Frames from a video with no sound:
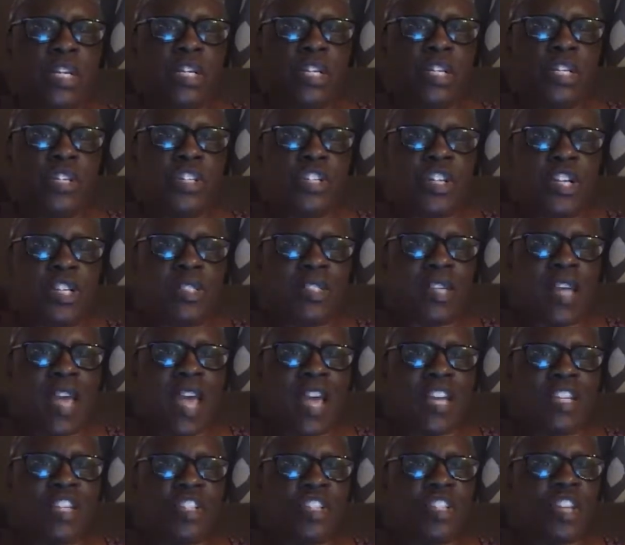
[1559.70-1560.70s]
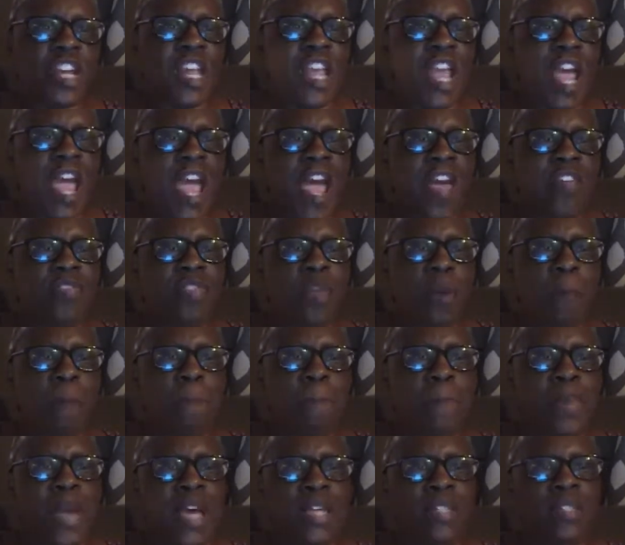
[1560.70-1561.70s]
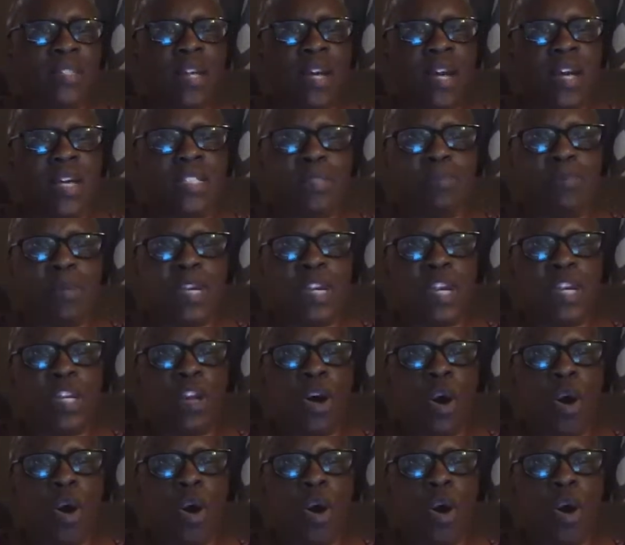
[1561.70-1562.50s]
She said she had the best husband in the